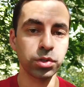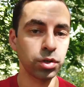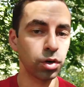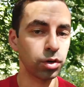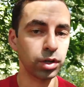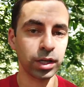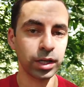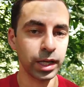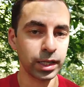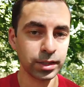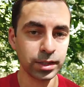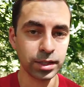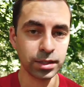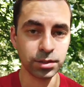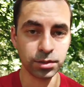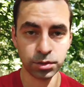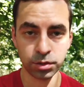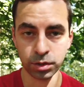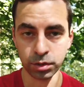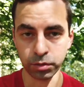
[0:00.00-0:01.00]
was not
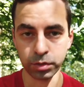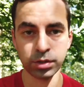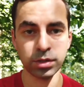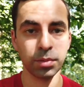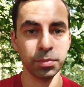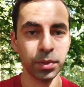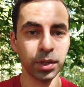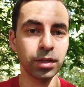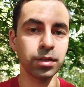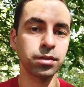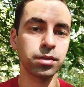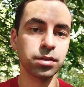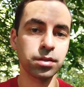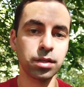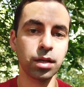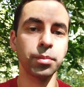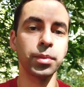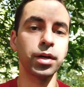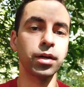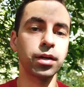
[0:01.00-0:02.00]
connected to the recipient's
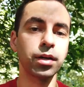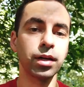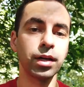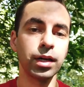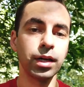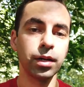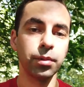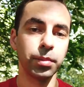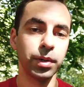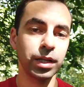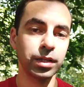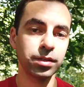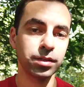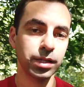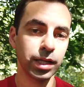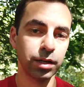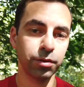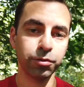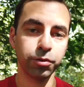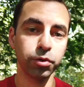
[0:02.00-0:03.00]
stomach, but
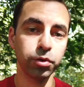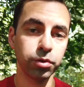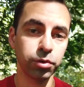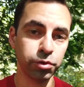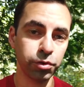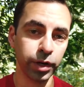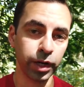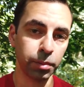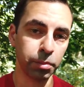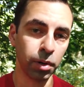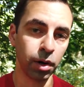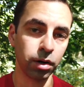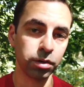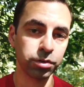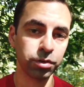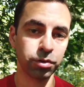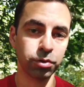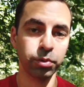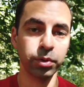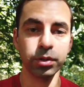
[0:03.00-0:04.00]
instead food and drink
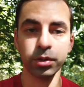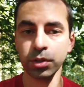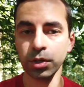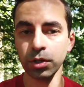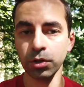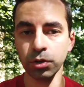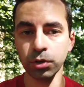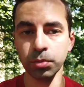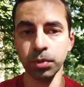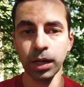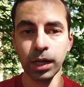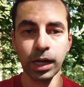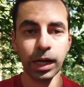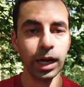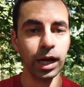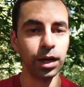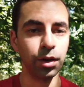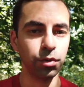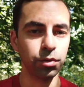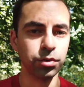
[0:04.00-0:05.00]
passed through a tube
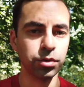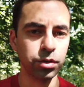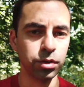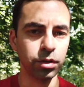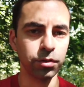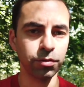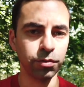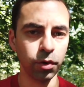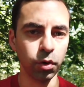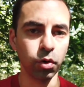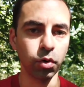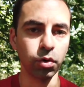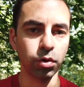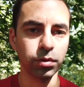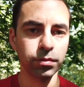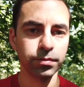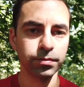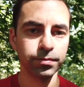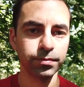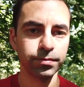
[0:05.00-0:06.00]
and onto the floor.